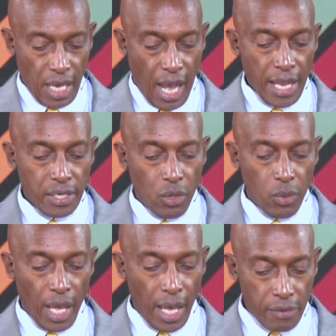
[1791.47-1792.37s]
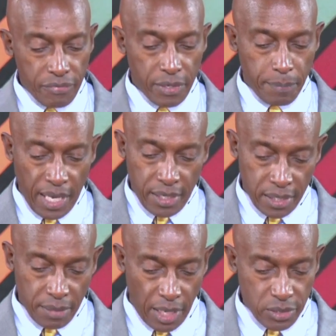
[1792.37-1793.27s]
I know every bird in
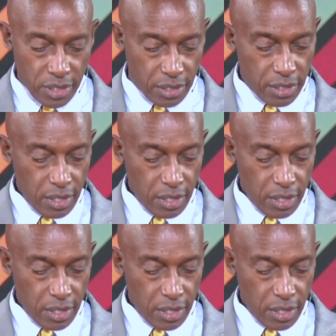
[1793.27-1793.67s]
the mountain,